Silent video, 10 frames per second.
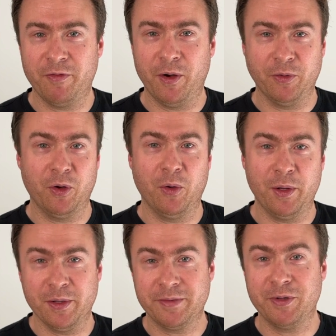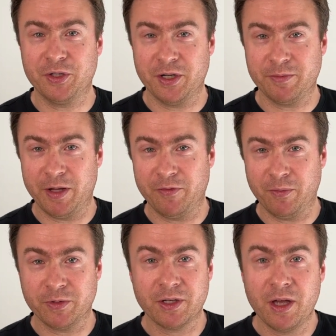found only on specialized
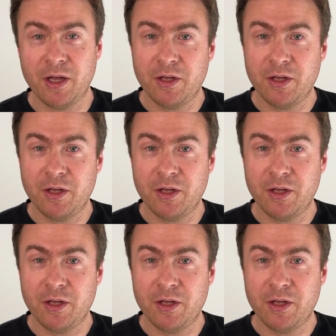platforms.